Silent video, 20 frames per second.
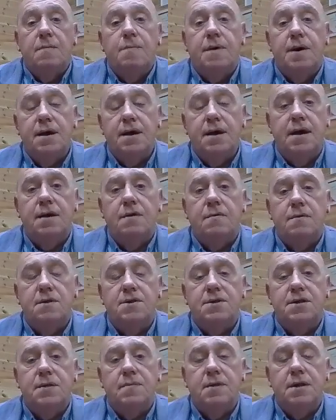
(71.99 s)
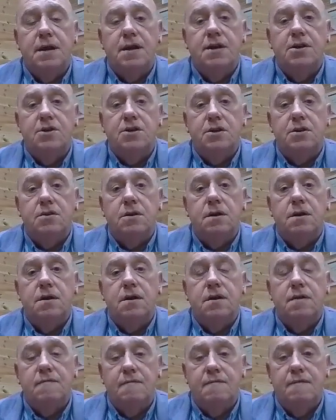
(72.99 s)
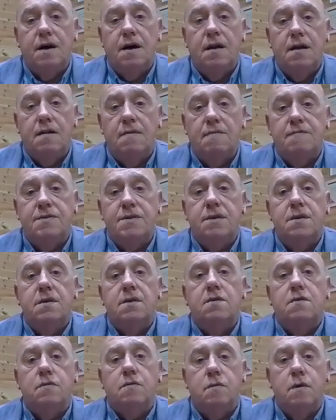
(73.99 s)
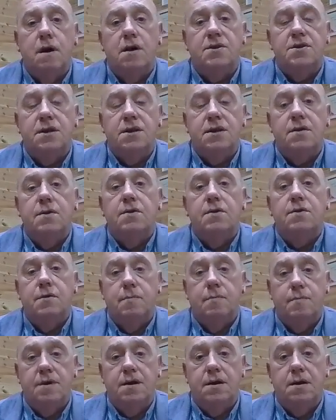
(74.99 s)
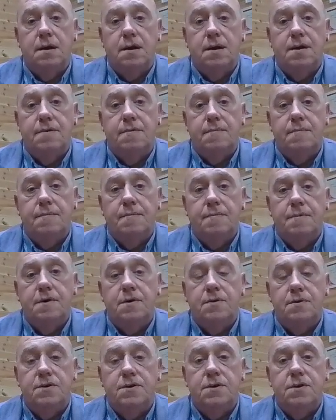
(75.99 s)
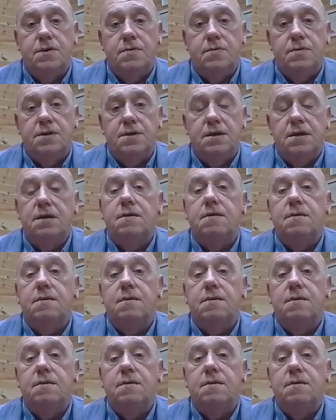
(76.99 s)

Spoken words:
Bilateral stimulation involves crossing your midline continuously.